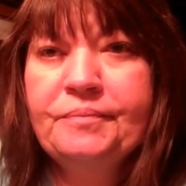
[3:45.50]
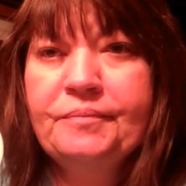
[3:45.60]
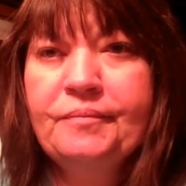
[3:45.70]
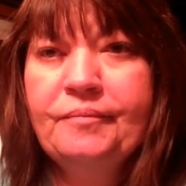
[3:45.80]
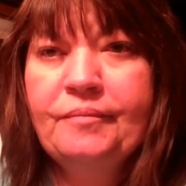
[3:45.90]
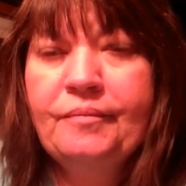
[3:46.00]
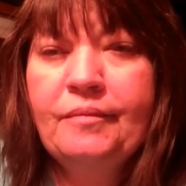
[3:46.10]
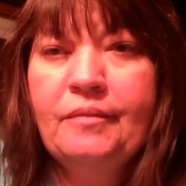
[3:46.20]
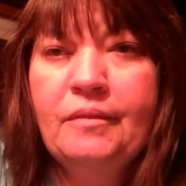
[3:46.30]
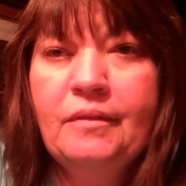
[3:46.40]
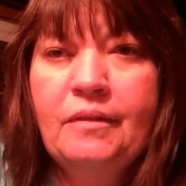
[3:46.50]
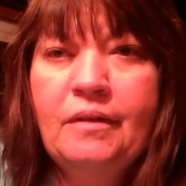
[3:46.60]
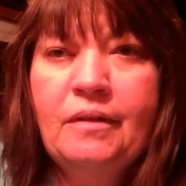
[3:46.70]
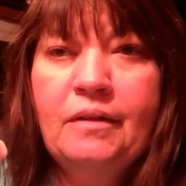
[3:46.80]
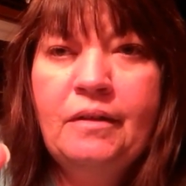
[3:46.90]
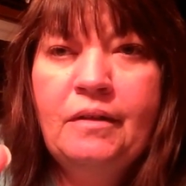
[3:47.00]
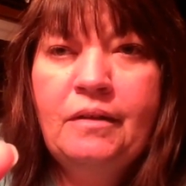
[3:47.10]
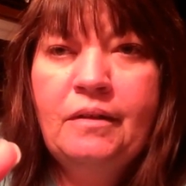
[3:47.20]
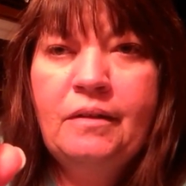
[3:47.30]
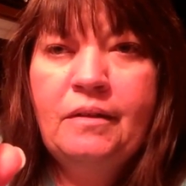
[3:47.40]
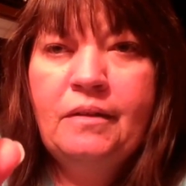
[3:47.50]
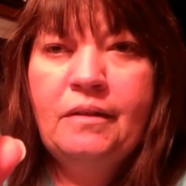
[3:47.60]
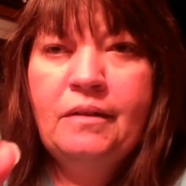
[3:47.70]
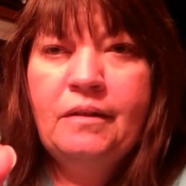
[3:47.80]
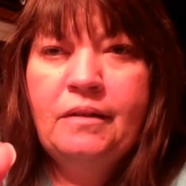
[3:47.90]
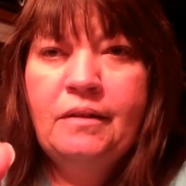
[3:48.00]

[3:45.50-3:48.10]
(silence)